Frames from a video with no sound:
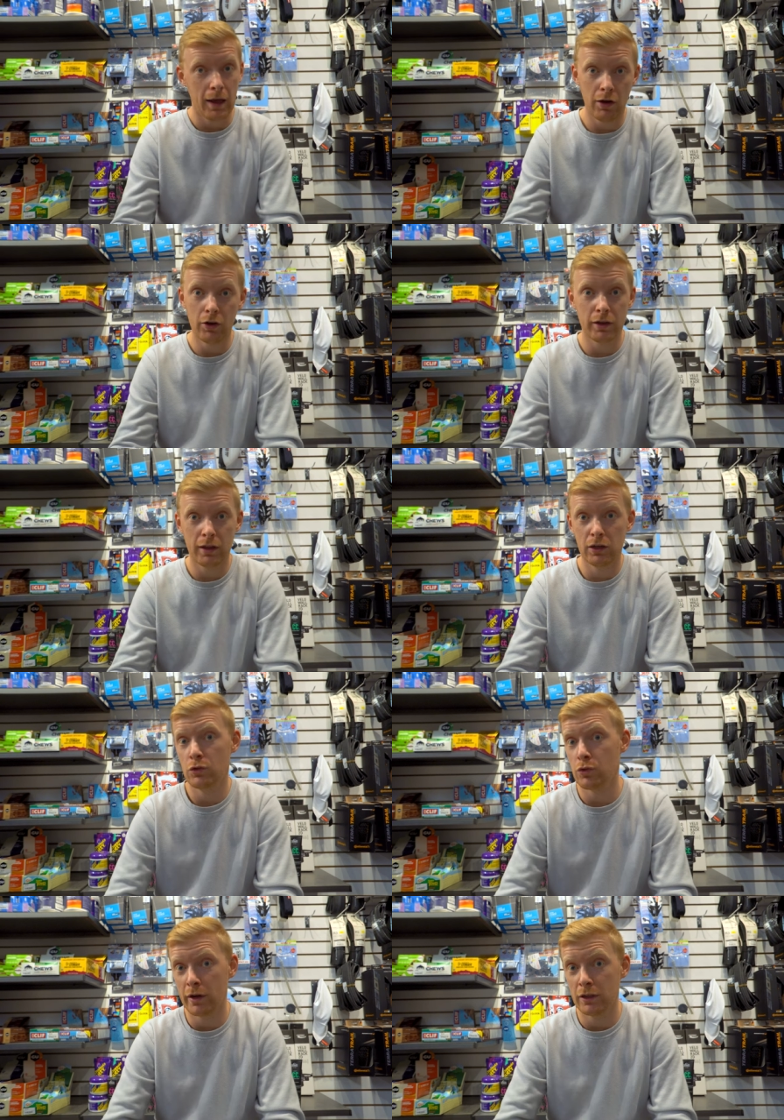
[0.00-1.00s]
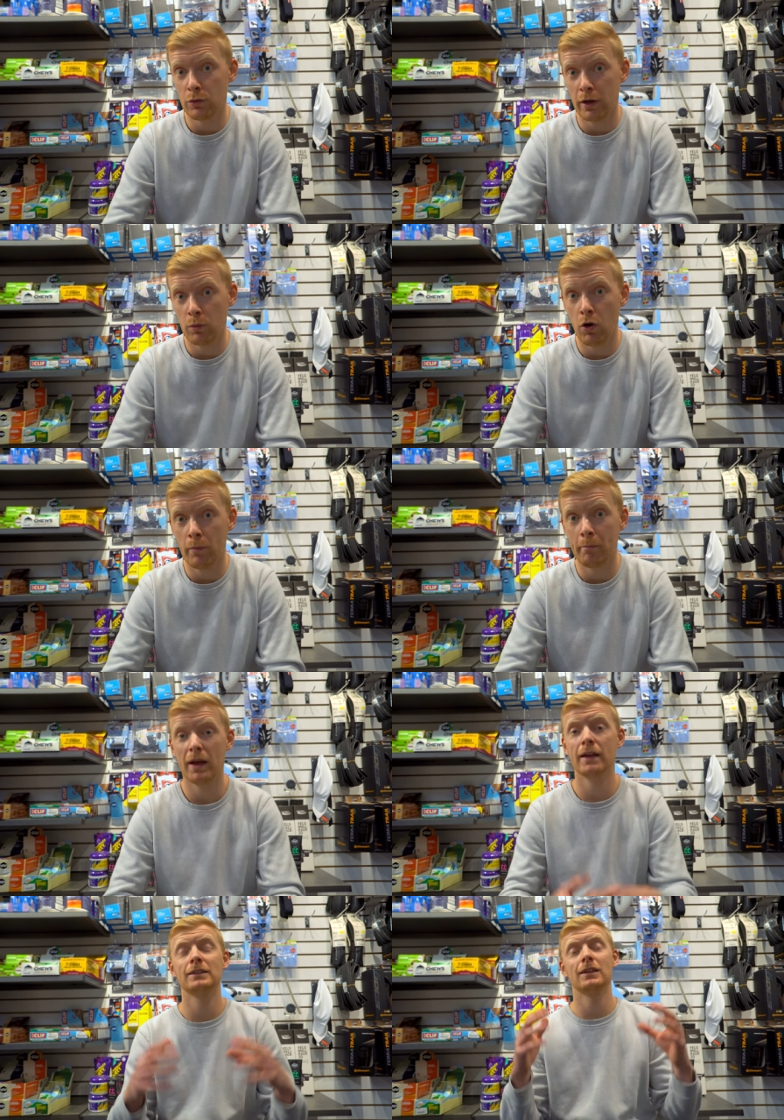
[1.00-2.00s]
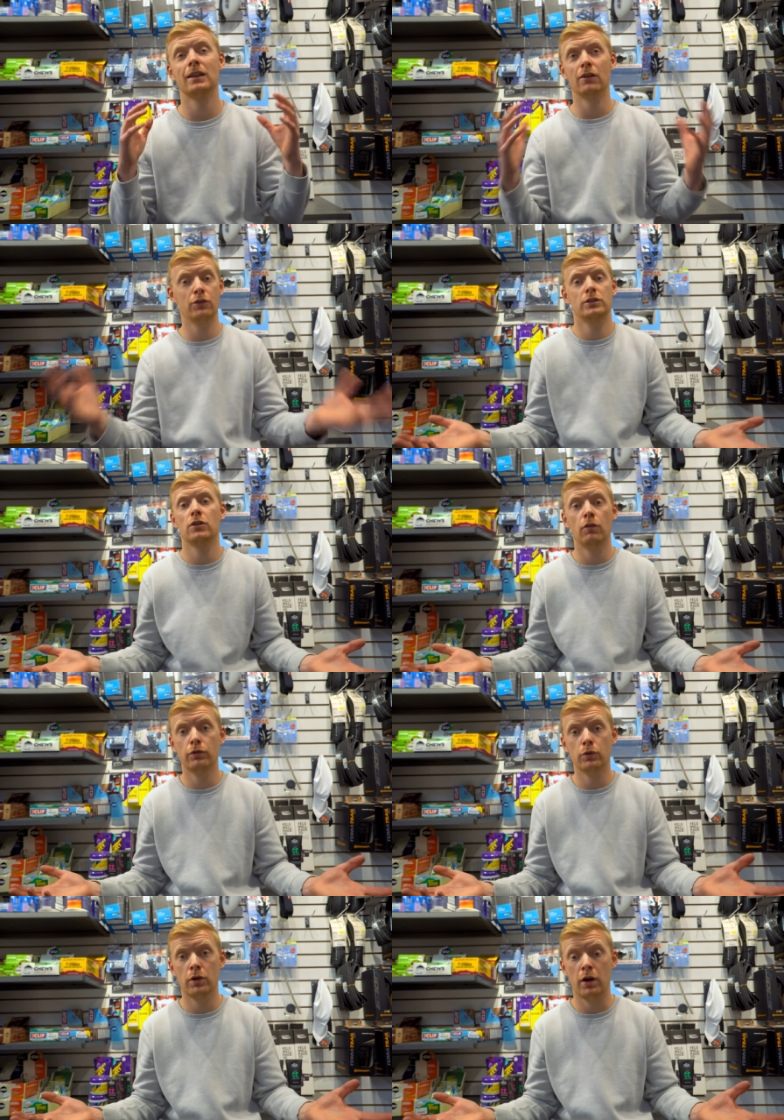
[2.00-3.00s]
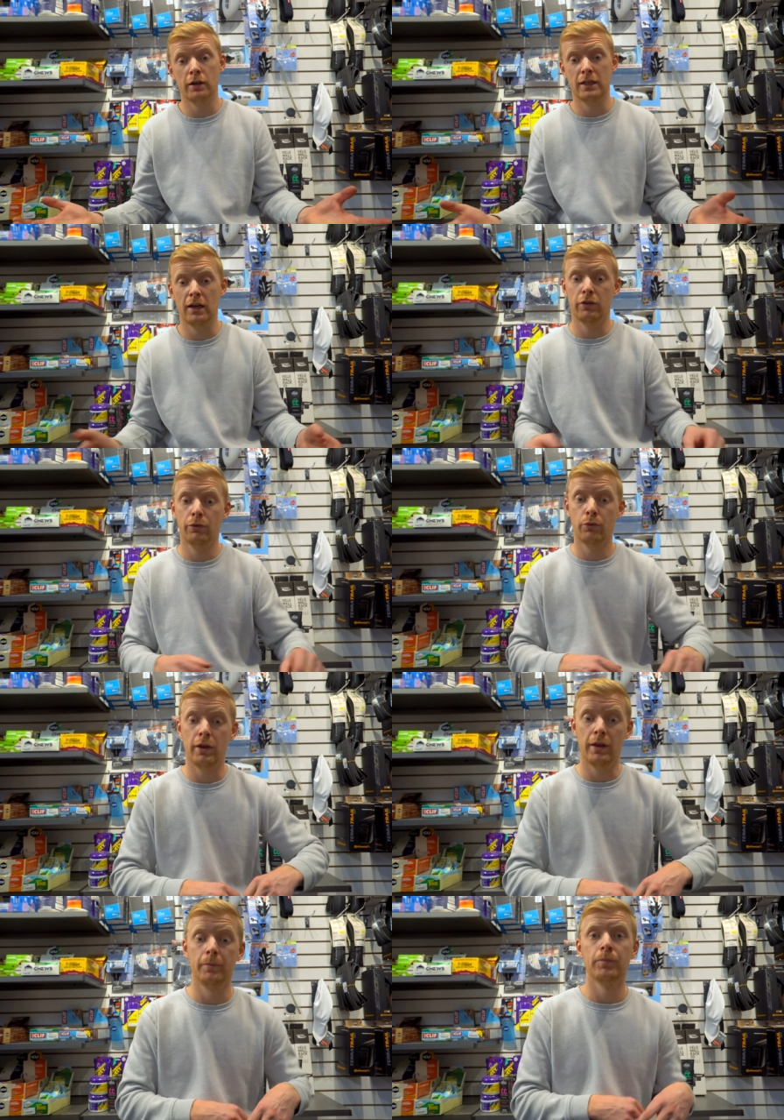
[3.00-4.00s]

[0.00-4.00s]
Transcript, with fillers: Under the new 2021 bikes, there is no Fluid Hardtail 3.